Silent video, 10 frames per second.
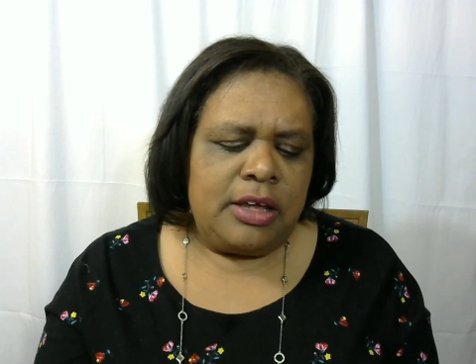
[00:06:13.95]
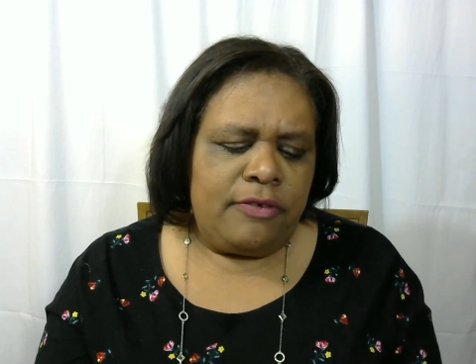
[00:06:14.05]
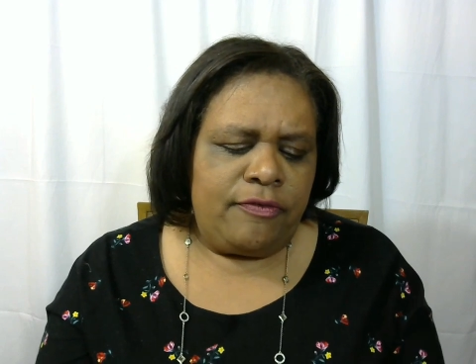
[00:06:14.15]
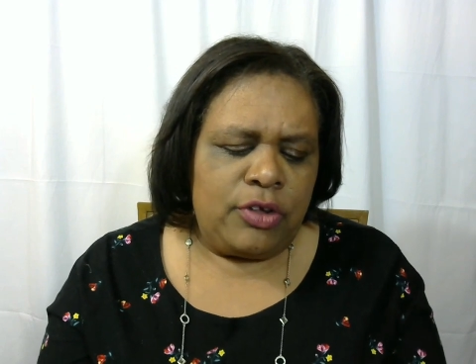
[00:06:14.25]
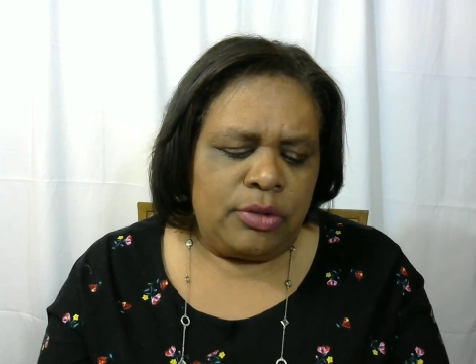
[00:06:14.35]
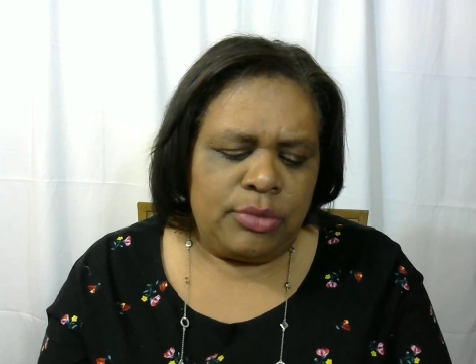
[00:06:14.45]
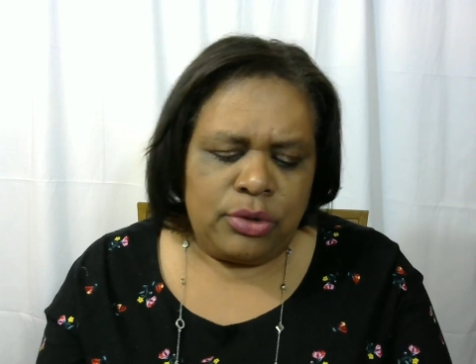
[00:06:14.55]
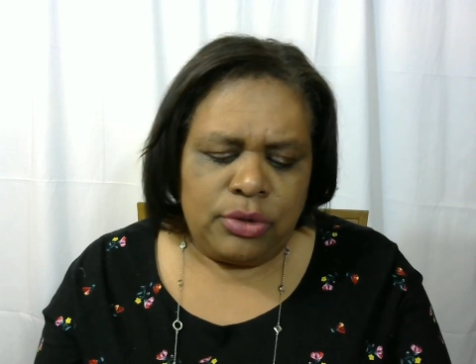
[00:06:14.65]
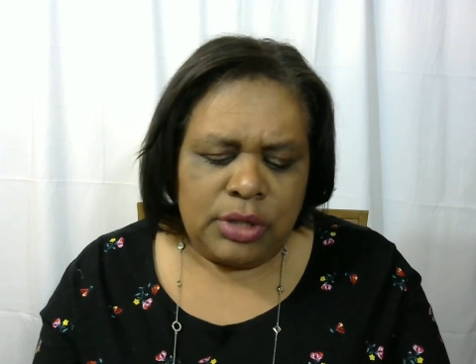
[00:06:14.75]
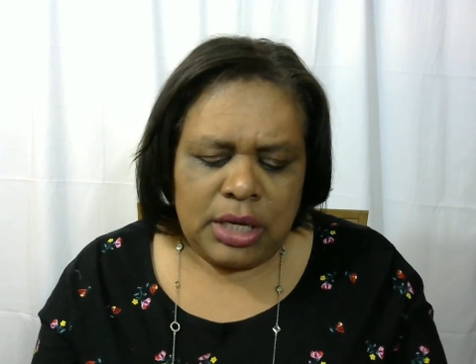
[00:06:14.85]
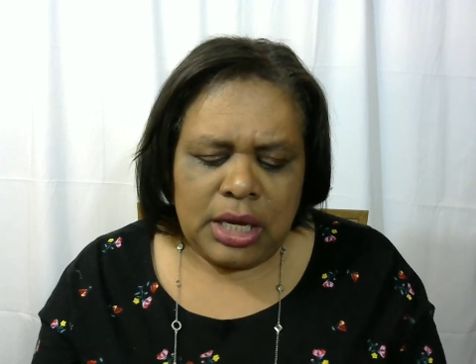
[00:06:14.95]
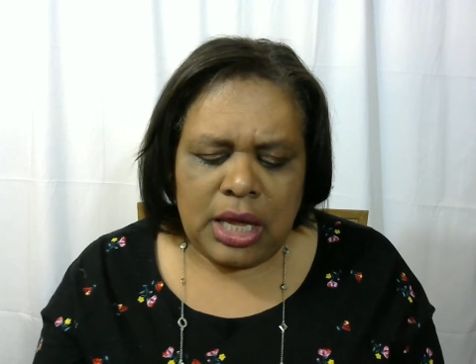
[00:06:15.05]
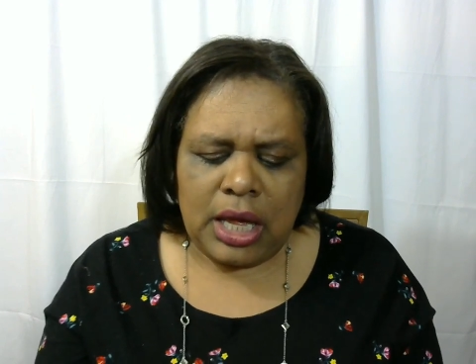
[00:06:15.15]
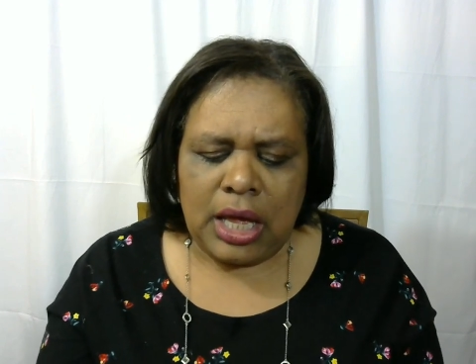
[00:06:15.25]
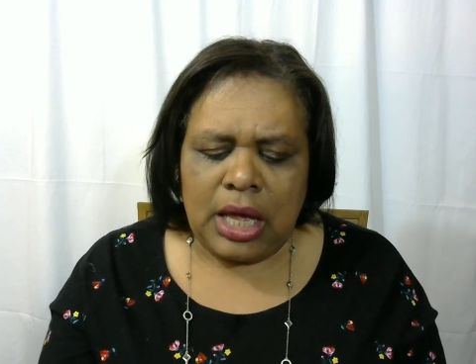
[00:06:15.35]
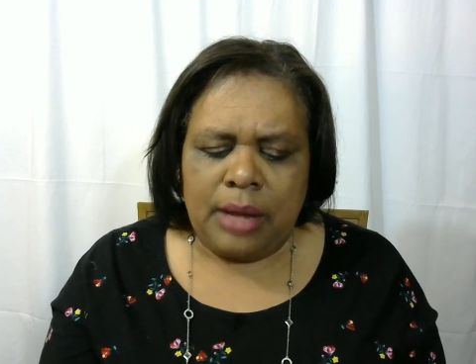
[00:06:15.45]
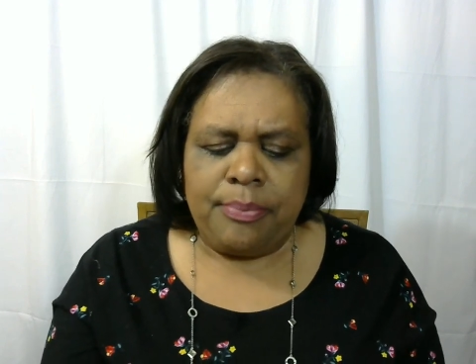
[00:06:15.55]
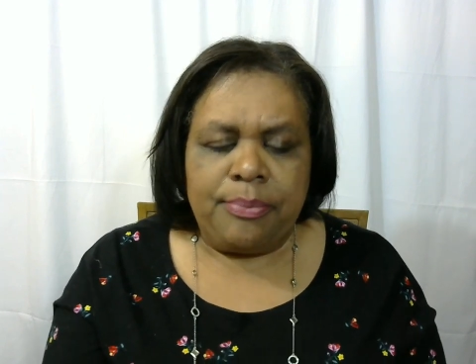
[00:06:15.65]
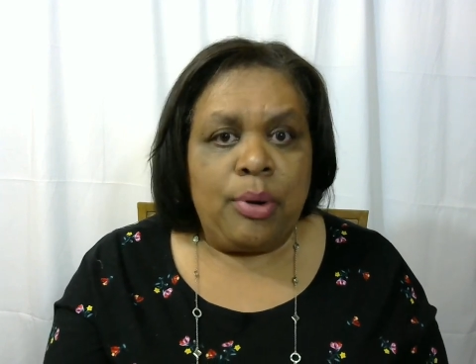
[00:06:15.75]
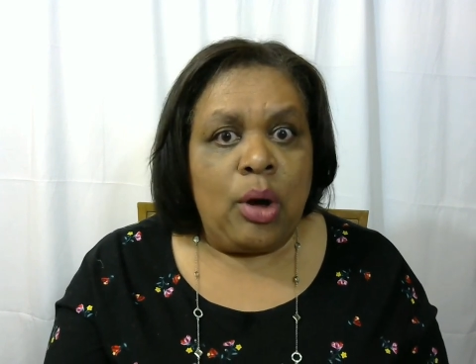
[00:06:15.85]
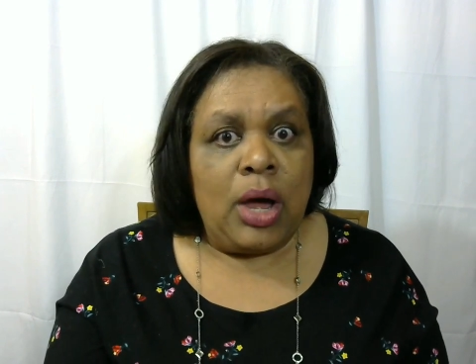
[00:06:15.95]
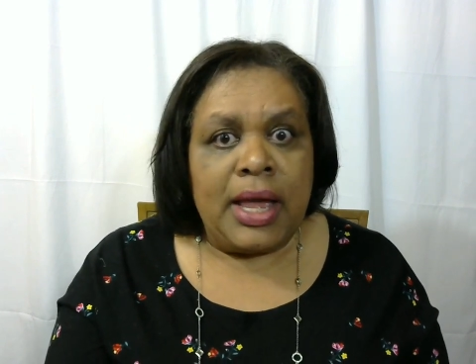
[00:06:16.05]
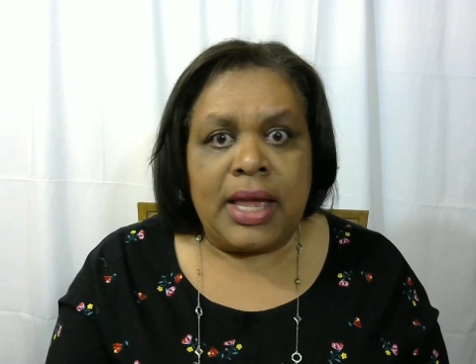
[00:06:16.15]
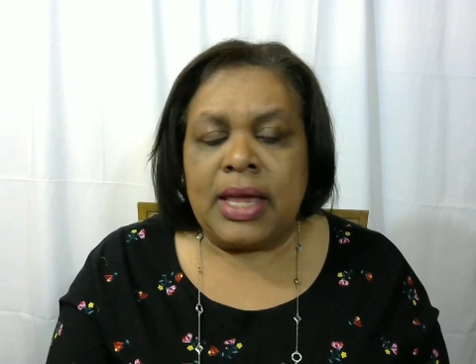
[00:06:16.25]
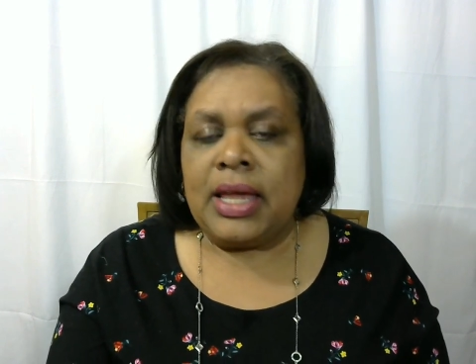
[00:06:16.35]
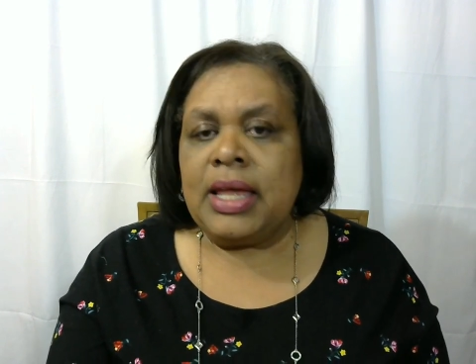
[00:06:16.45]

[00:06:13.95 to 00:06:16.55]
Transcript: full moon um boy